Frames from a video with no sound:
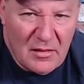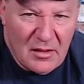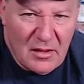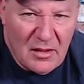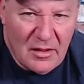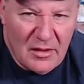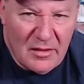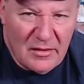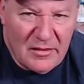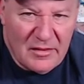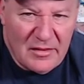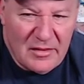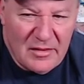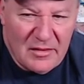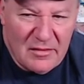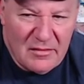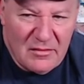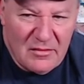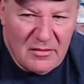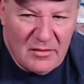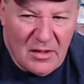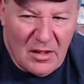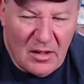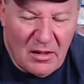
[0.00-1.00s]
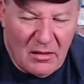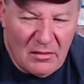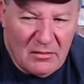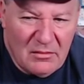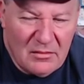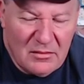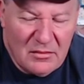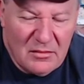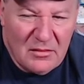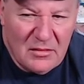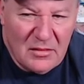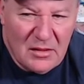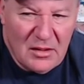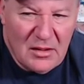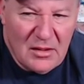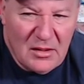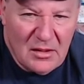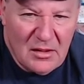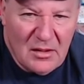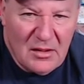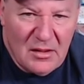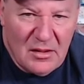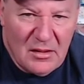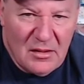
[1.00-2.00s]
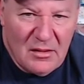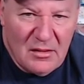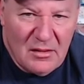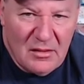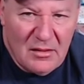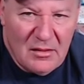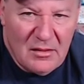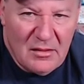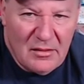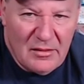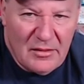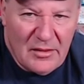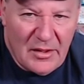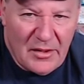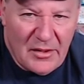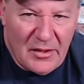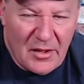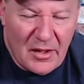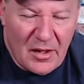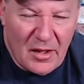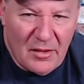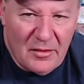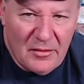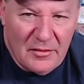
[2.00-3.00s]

and you know there you go